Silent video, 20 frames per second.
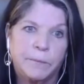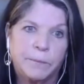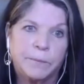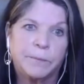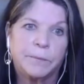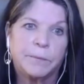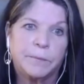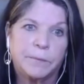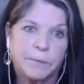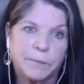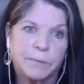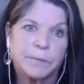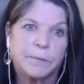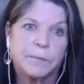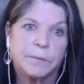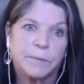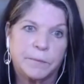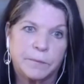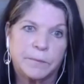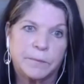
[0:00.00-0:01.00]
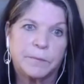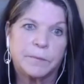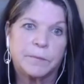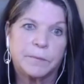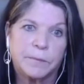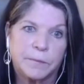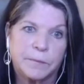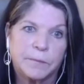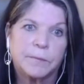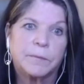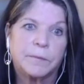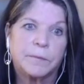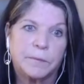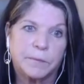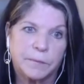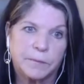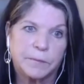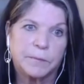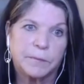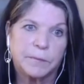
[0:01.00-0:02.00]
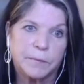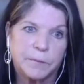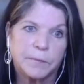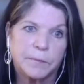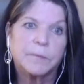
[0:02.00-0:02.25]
how much of it is transferring to the game?